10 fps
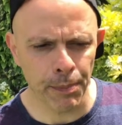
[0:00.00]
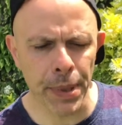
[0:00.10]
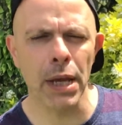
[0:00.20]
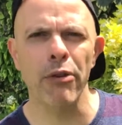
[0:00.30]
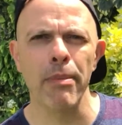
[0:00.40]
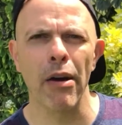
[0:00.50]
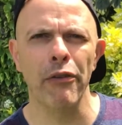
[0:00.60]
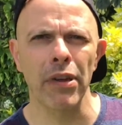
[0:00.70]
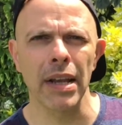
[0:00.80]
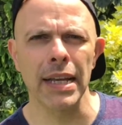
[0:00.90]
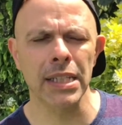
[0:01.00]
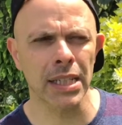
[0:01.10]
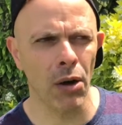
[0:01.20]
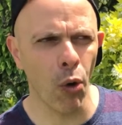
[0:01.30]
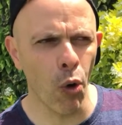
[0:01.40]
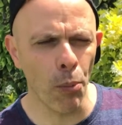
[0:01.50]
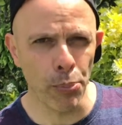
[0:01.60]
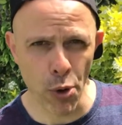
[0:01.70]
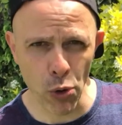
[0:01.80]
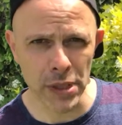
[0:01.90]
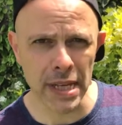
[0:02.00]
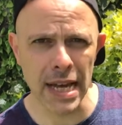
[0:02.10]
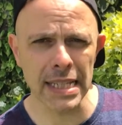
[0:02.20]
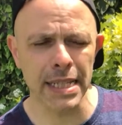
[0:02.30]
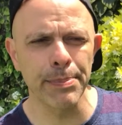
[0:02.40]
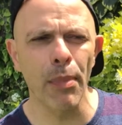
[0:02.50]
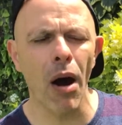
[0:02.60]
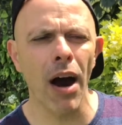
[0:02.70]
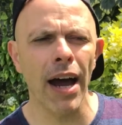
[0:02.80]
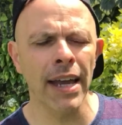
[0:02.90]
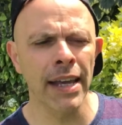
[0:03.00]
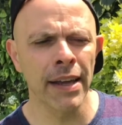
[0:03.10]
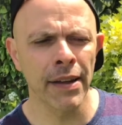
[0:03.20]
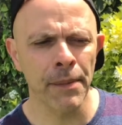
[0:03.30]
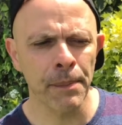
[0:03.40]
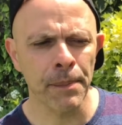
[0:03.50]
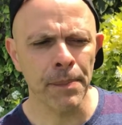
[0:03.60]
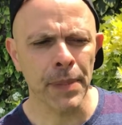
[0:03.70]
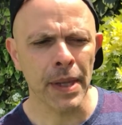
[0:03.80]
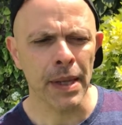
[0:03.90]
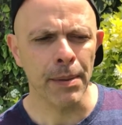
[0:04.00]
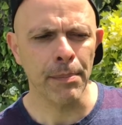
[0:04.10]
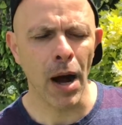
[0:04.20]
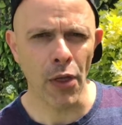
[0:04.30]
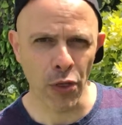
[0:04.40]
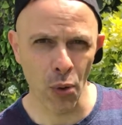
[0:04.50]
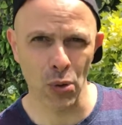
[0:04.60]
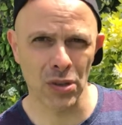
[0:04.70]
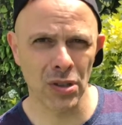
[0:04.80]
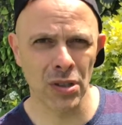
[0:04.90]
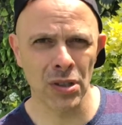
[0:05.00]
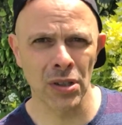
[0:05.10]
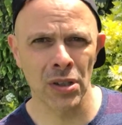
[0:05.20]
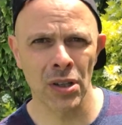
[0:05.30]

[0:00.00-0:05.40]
be with my feelings or process my my thoughts.